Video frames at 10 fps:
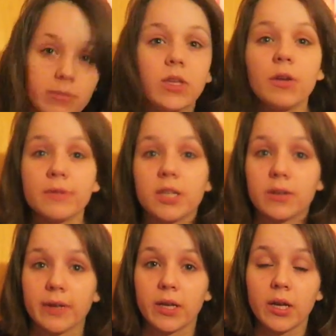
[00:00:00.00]
The other side
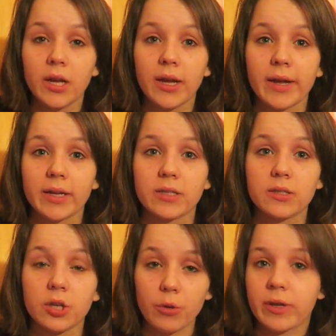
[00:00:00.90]
of it
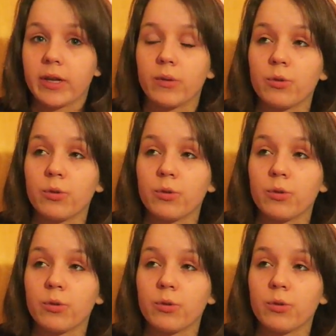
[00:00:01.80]
is coding,